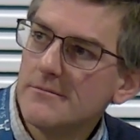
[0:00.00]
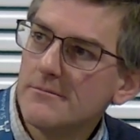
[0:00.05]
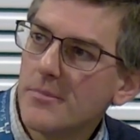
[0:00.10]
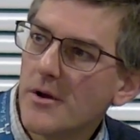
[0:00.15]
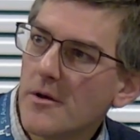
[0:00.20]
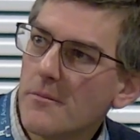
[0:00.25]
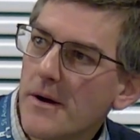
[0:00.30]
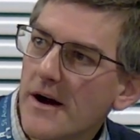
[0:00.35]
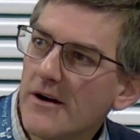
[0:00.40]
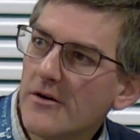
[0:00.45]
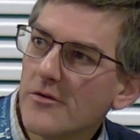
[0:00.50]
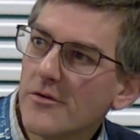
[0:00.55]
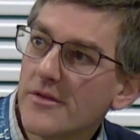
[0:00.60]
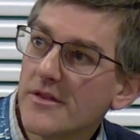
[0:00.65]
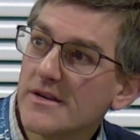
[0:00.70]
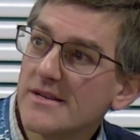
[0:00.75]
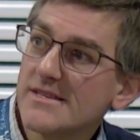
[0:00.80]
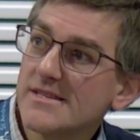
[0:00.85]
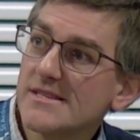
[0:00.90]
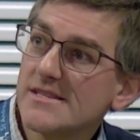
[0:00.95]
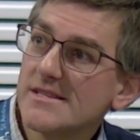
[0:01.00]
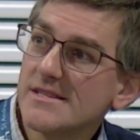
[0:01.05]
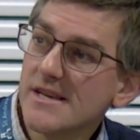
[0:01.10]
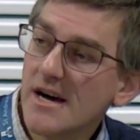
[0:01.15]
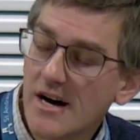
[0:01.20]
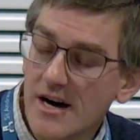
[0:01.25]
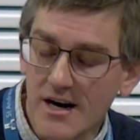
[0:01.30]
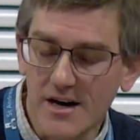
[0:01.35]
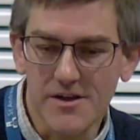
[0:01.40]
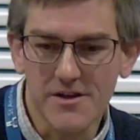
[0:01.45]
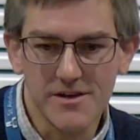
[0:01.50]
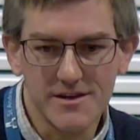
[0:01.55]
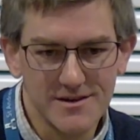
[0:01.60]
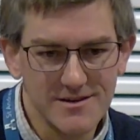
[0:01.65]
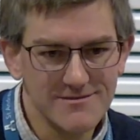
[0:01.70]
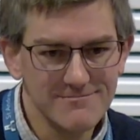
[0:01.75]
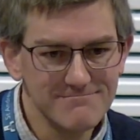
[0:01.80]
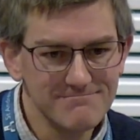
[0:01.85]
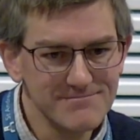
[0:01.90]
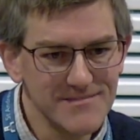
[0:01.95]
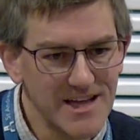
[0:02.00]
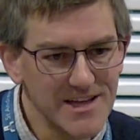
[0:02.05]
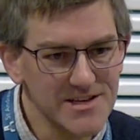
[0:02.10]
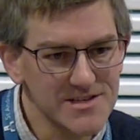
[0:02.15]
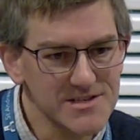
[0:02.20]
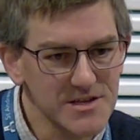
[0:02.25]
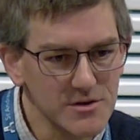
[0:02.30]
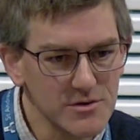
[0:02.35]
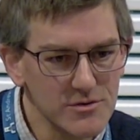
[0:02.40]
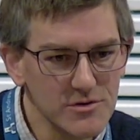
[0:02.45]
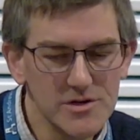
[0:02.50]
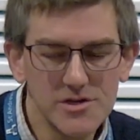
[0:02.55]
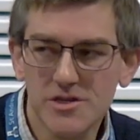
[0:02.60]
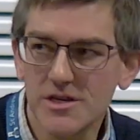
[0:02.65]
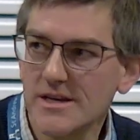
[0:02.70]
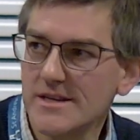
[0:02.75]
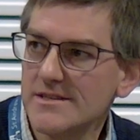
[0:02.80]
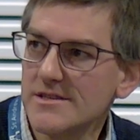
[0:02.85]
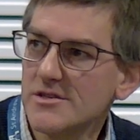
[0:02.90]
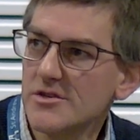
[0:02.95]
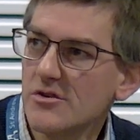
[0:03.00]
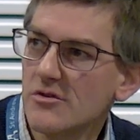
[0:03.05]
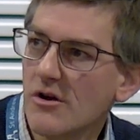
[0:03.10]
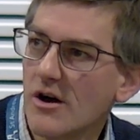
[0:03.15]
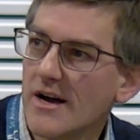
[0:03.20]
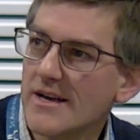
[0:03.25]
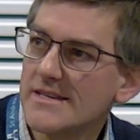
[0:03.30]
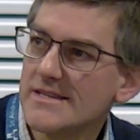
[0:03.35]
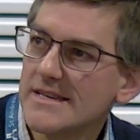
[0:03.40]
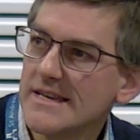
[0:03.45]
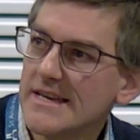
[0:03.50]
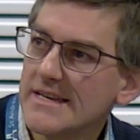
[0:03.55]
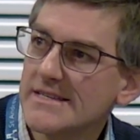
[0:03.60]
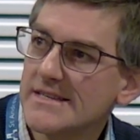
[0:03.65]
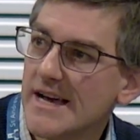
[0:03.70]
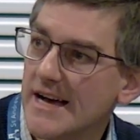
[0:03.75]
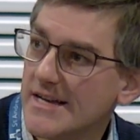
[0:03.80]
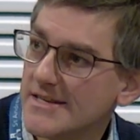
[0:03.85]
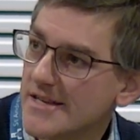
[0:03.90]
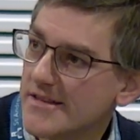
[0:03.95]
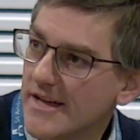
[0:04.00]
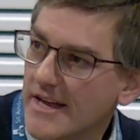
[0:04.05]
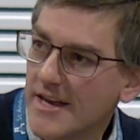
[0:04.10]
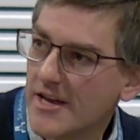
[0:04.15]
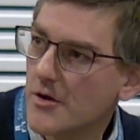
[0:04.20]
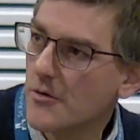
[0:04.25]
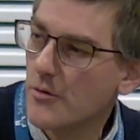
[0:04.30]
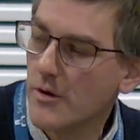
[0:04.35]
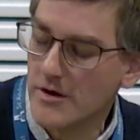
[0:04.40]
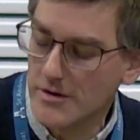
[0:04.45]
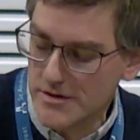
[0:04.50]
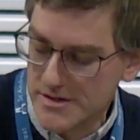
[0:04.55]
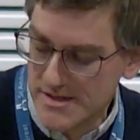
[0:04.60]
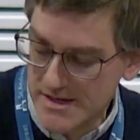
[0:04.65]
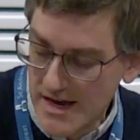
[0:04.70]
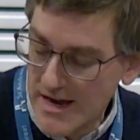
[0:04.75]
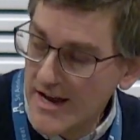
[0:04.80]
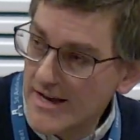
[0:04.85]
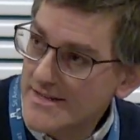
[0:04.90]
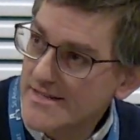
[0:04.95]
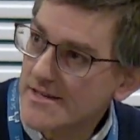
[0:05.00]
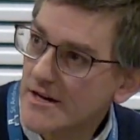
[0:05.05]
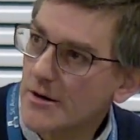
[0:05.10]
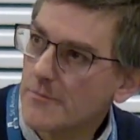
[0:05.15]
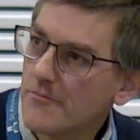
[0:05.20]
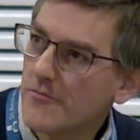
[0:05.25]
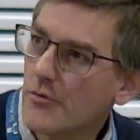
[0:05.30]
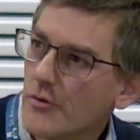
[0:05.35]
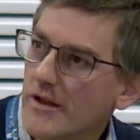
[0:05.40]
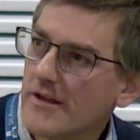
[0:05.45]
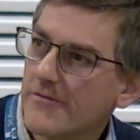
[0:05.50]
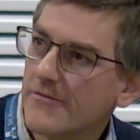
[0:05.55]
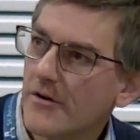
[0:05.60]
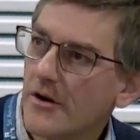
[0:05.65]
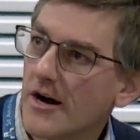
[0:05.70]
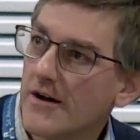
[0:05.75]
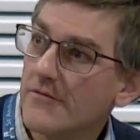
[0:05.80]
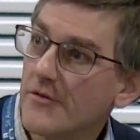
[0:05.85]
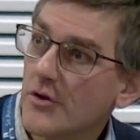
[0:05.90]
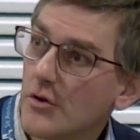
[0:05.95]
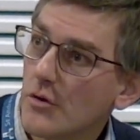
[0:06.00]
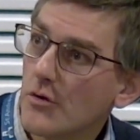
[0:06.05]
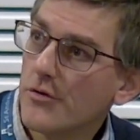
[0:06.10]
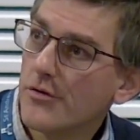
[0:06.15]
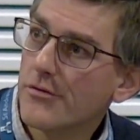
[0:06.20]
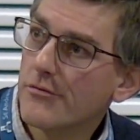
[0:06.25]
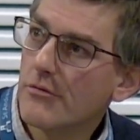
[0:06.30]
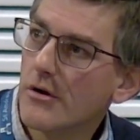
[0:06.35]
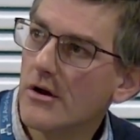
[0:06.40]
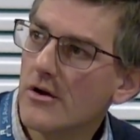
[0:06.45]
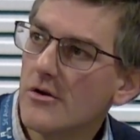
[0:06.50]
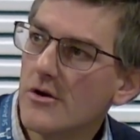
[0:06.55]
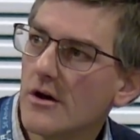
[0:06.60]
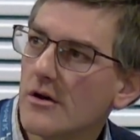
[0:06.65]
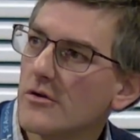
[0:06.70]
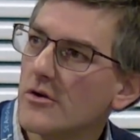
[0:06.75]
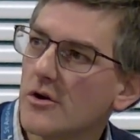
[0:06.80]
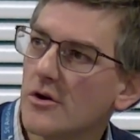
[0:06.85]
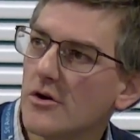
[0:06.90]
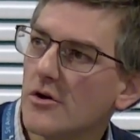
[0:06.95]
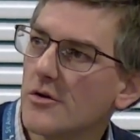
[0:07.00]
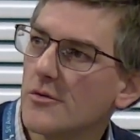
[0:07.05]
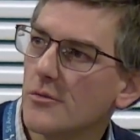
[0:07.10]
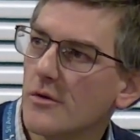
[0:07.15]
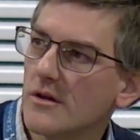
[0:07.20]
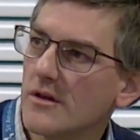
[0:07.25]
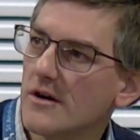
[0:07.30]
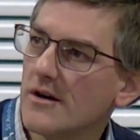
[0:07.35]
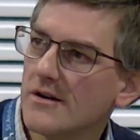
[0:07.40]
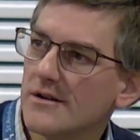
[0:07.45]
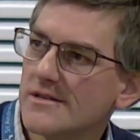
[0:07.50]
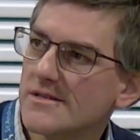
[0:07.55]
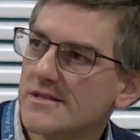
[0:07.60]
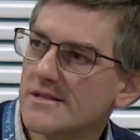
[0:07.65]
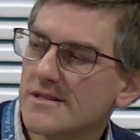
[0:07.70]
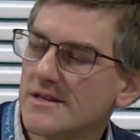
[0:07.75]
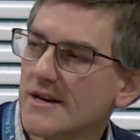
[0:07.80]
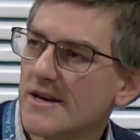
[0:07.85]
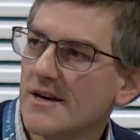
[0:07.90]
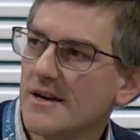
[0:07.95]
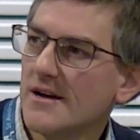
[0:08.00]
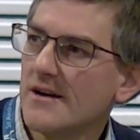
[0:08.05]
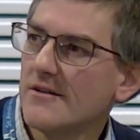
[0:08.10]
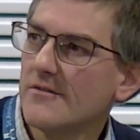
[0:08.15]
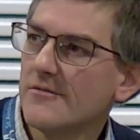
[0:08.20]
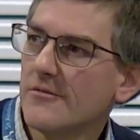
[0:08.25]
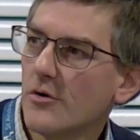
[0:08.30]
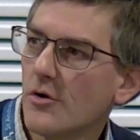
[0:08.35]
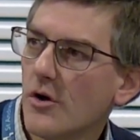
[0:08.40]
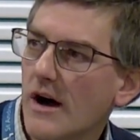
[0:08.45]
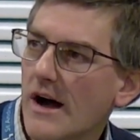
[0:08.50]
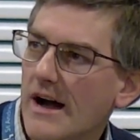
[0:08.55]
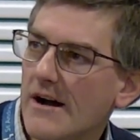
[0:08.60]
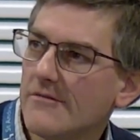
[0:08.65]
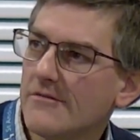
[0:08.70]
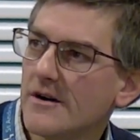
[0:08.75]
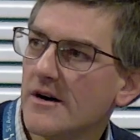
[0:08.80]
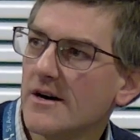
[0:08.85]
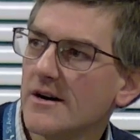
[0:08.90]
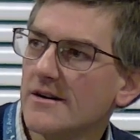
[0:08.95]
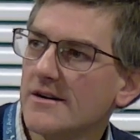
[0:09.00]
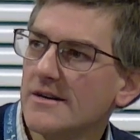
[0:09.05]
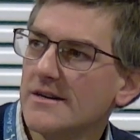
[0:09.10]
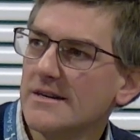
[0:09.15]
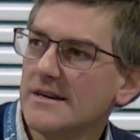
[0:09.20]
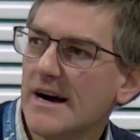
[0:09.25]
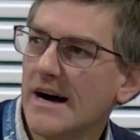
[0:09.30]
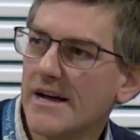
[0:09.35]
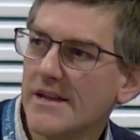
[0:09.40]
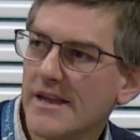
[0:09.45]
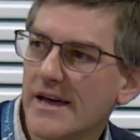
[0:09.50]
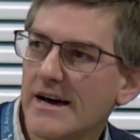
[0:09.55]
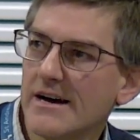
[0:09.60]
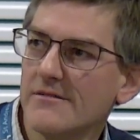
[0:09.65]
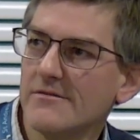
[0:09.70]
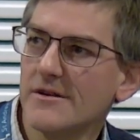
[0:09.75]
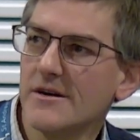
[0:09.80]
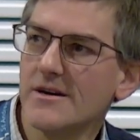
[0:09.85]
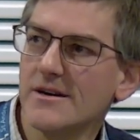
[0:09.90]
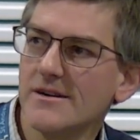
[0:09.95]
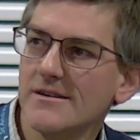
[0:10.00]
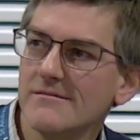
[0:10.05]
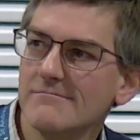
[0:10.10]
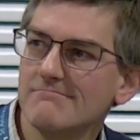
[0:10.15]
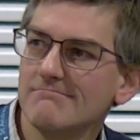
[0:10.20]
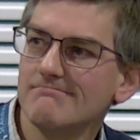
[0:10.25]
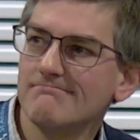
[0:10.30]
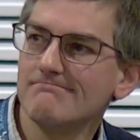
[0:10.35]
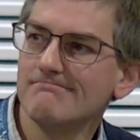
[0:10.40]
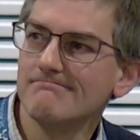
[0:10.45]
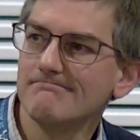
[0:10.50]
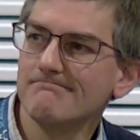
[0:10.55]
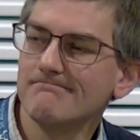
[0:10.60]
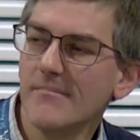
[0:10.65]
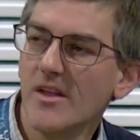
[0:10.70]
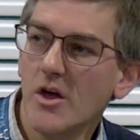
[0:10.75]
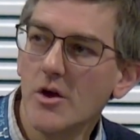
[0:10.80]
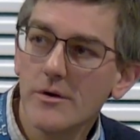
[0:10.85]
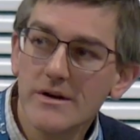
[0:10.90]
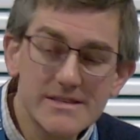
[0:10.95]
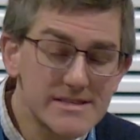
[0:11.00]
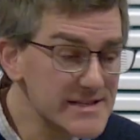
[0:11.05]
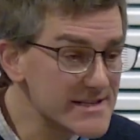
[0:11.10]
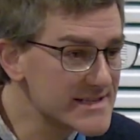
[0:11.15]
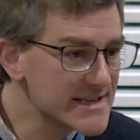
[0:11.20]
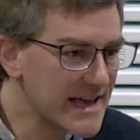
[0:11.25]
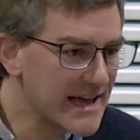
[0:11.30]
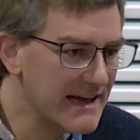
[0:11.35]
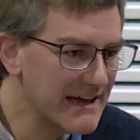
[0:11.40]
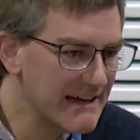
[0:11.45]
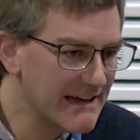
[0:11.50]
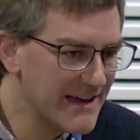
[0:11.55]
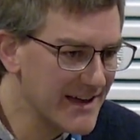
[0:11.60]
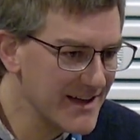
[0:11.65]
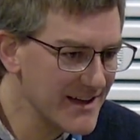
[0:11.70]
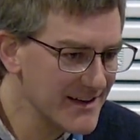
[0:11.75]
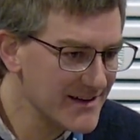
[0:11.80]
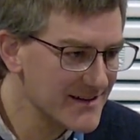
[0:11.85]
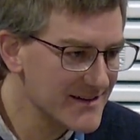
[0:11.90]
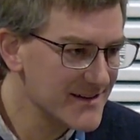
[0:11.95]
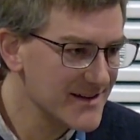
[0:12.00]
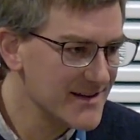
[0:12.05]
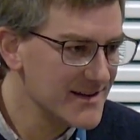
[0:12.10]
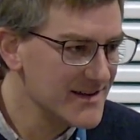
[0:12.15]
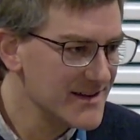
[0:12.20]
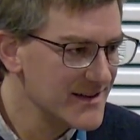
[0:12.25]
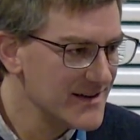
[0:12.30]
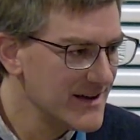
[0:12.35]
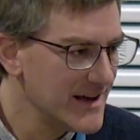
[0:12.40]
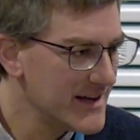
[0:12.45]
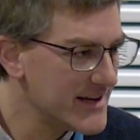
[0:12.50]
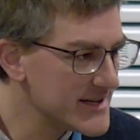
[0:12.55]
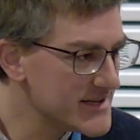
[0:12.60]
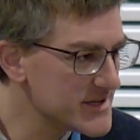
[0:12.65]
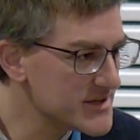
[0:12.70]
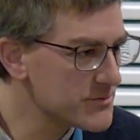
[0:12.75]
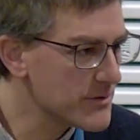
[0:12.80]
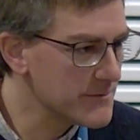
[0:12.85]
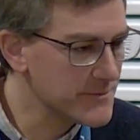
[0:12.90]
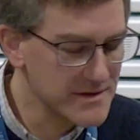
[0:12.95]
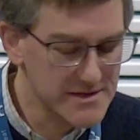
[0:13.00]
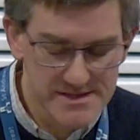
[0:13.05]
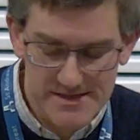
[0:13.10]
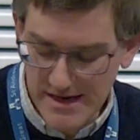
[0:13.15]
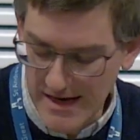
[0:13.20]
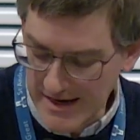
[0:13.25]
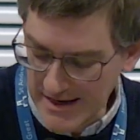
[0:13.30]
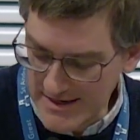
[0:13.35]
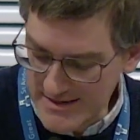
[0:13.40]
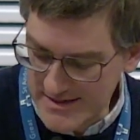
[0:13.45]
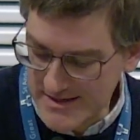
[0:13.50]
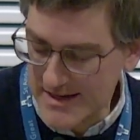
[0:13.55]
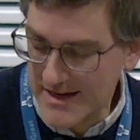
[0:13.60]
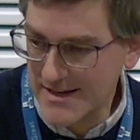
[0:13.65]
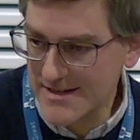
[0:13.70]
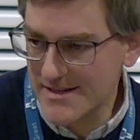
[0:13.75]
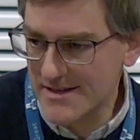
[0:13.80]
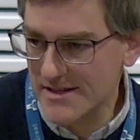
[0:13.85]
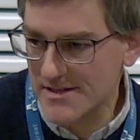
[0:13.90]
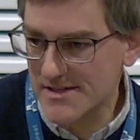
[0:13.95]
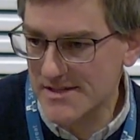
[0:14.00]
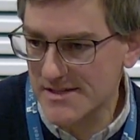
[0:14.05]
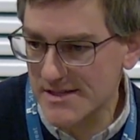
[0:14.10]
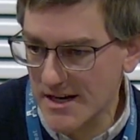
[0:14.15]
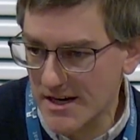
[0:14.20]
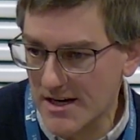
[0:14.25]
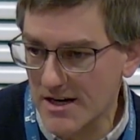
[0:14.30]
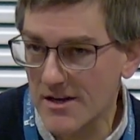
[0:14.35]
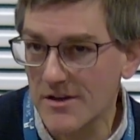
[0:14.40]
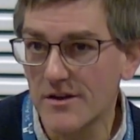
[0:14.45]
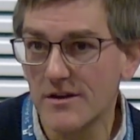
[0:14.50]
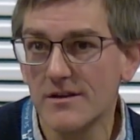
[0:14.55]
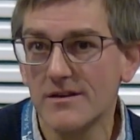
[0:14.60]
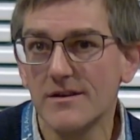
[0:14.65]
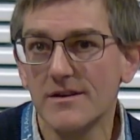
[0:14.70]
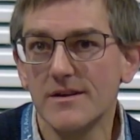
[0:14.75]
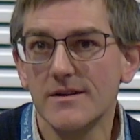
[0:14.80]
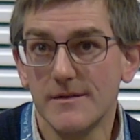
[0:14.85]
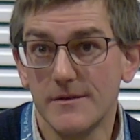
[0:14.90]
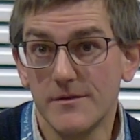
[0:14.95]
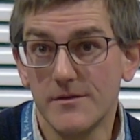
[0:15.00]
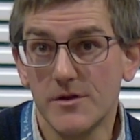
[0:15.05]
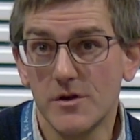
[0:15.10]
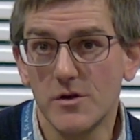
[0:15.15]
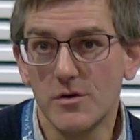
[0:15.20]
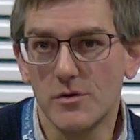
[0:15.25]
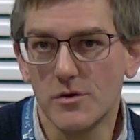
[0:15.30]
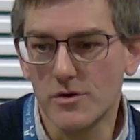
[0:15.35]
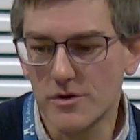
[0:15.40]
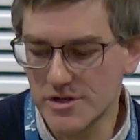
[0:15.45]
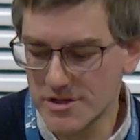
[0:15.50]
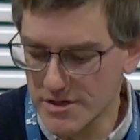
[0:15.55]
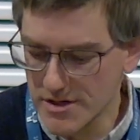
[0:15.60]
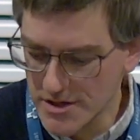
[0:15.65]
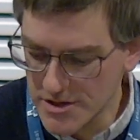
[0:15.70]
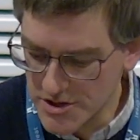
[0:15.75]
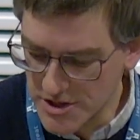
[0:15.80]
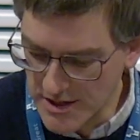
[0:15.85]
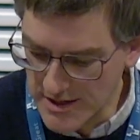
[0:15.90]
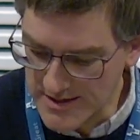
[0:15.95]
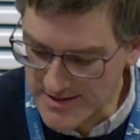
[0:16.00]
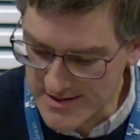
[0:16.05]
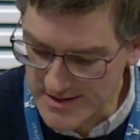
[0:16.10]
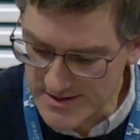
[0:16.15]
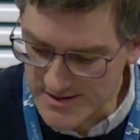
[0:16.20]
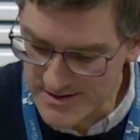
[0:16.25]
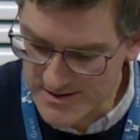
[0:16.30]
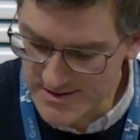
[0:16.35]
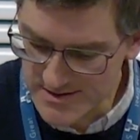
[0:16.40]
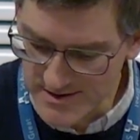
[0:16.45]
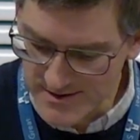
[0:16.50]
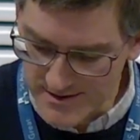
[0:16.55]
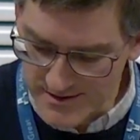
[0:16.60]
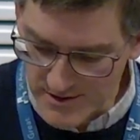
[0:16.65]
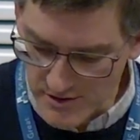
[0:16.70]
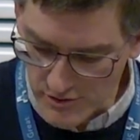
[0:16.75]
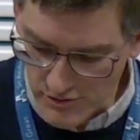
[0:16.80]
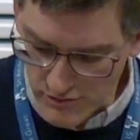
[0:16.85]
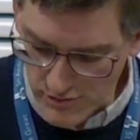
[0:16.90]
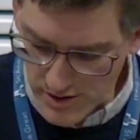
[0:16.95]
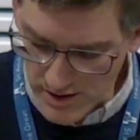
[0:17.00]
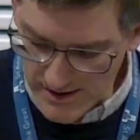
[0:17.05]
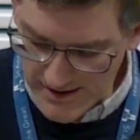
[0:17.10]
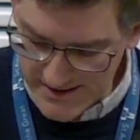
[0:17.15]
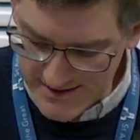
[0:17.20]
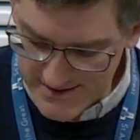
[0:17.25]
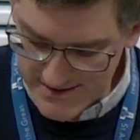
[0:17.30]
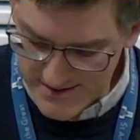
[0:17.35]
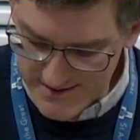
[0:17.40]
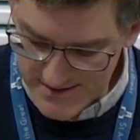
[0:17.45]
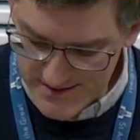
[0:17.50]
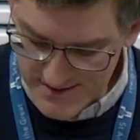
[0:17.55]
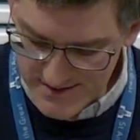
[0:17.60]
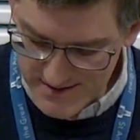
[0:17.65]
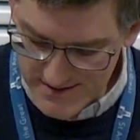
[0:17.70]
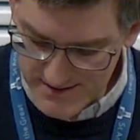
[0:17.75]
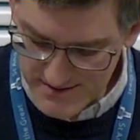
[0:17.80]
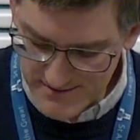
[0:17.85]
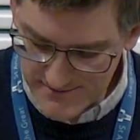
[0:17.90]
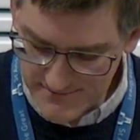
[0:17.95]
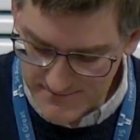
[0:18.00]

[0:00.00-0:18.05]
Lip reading: But about the Son, that is the Lord Jesus Christ, he says, and then he quotes Psalm 45, "Your throne, O God, will last forever and ever." Who is this king? It is, as we've been saying, isn't it? The Son, the Lord Jesus Christ.